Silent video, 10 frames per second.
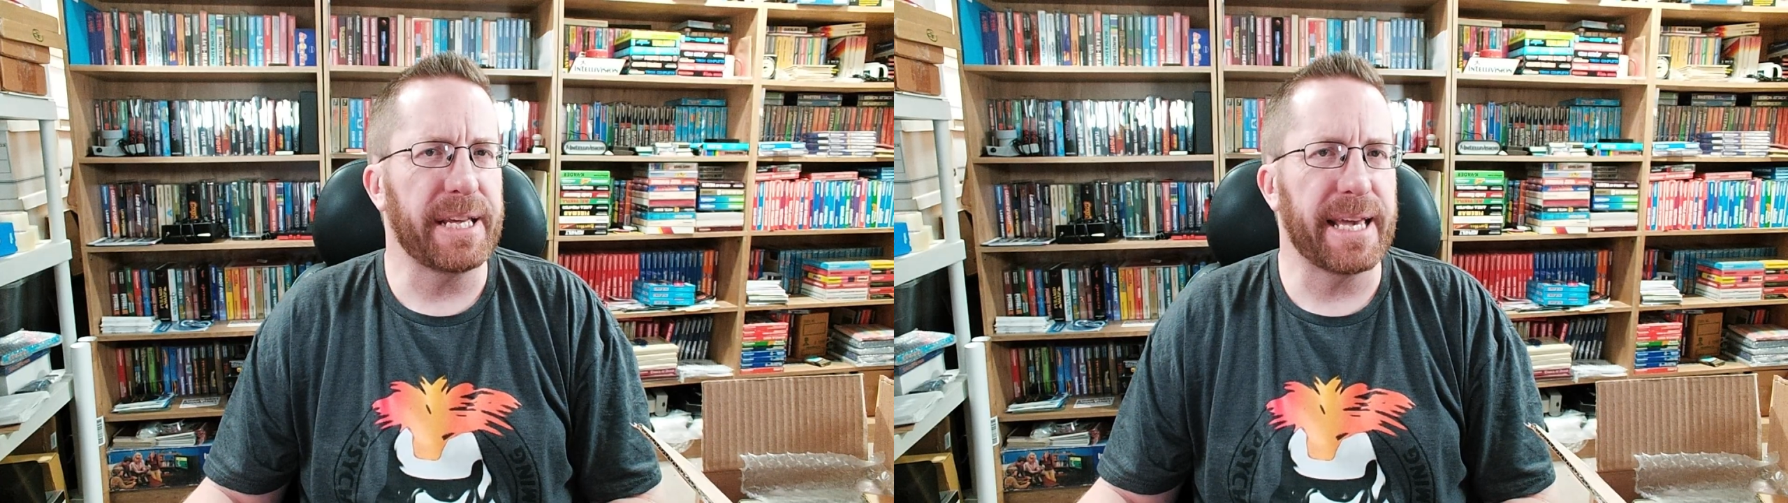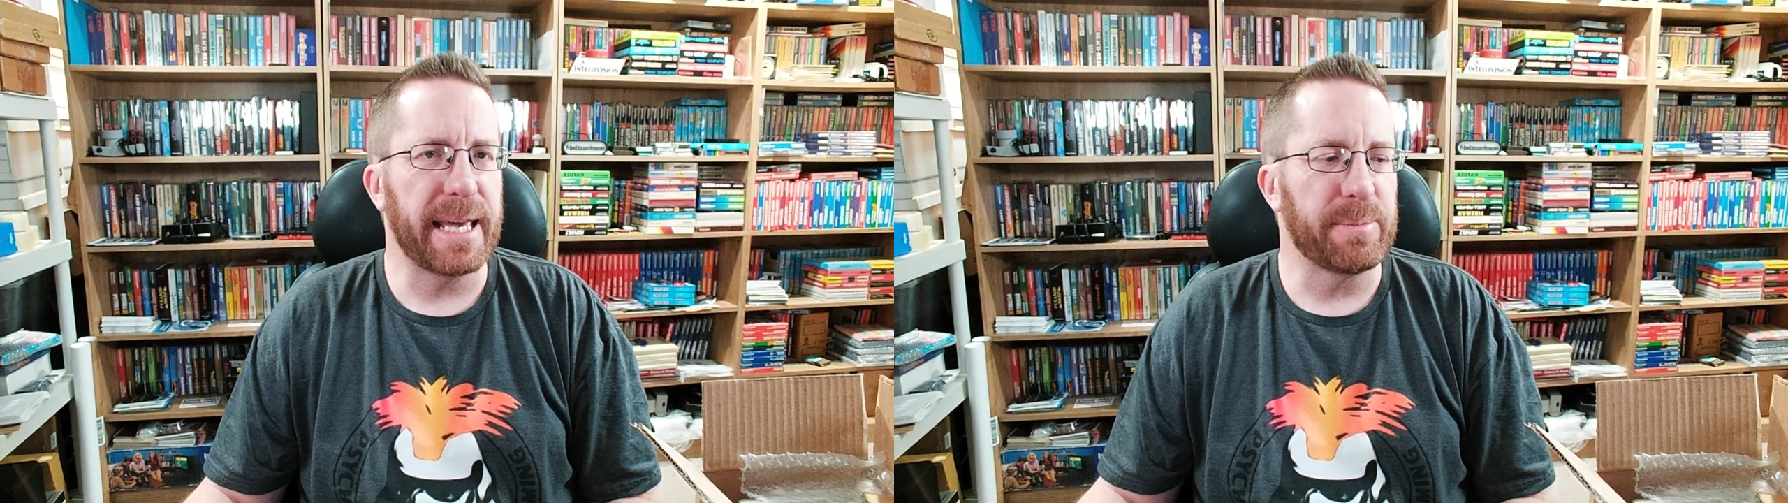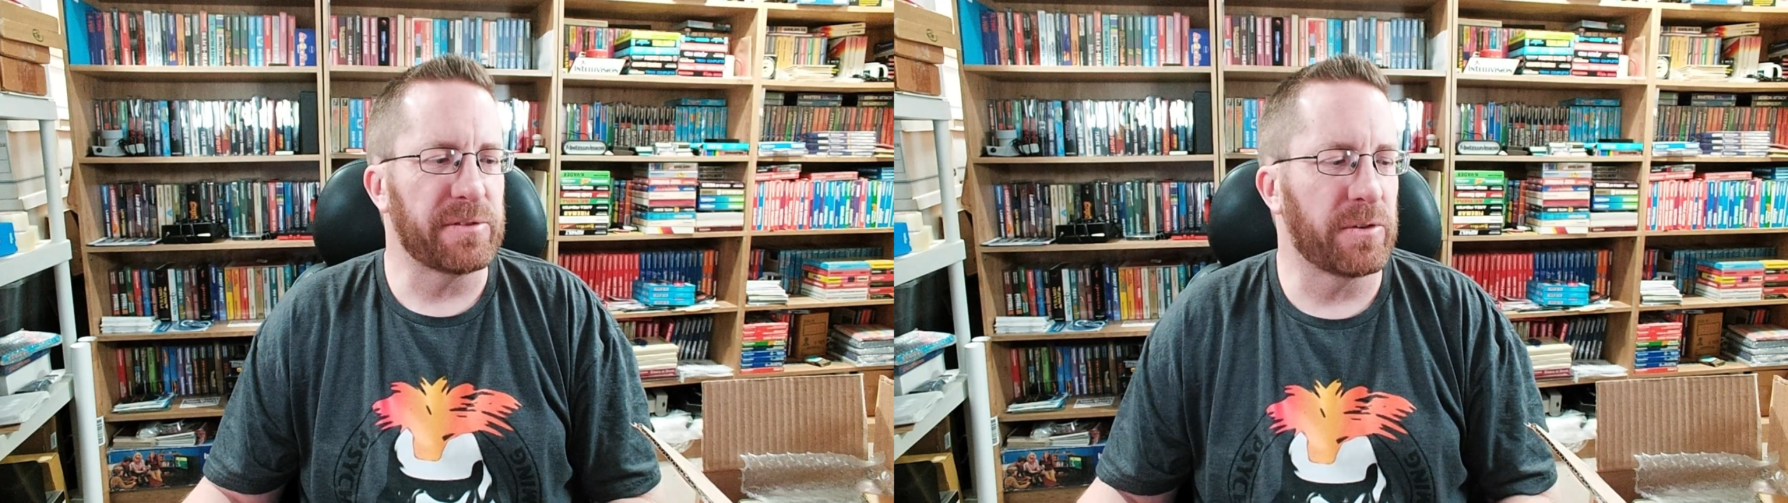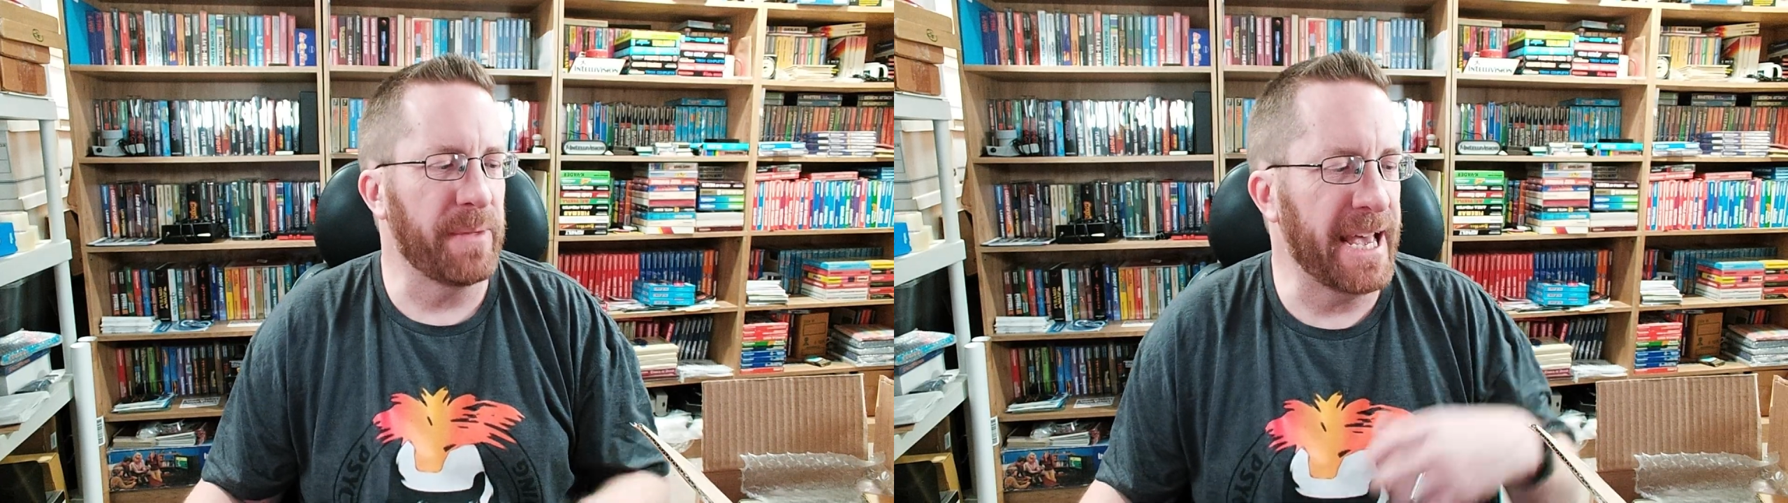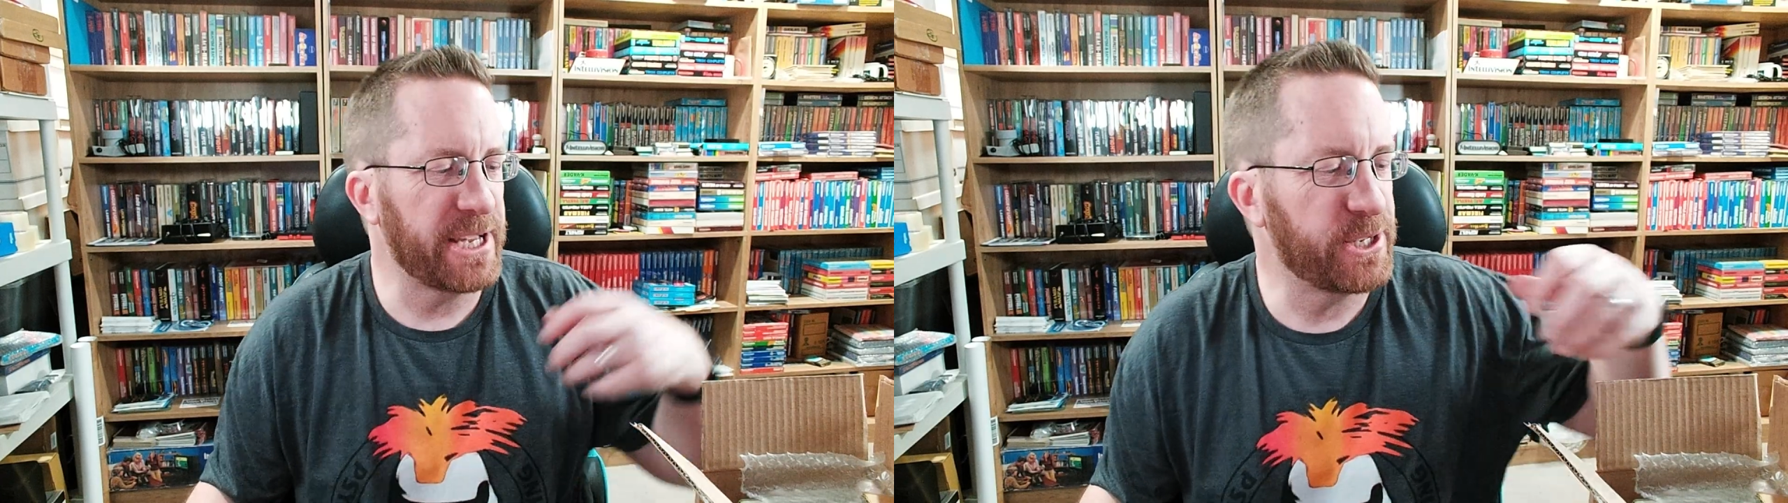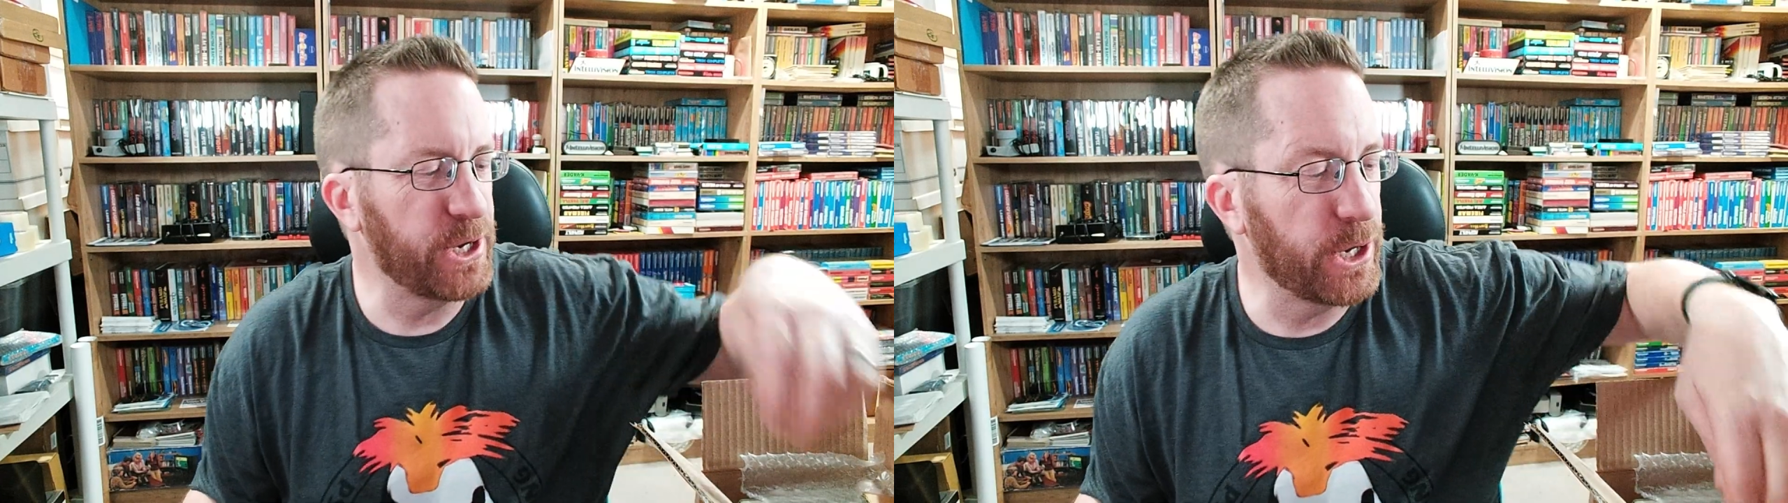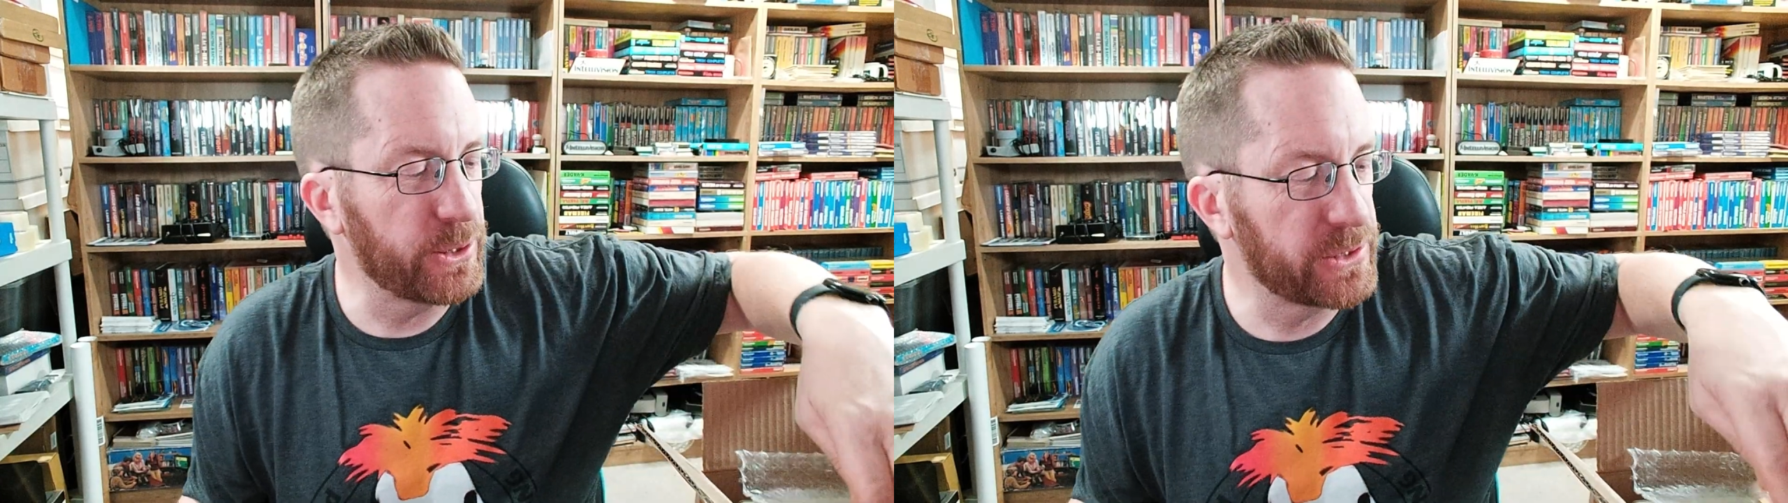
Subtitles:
games from that show,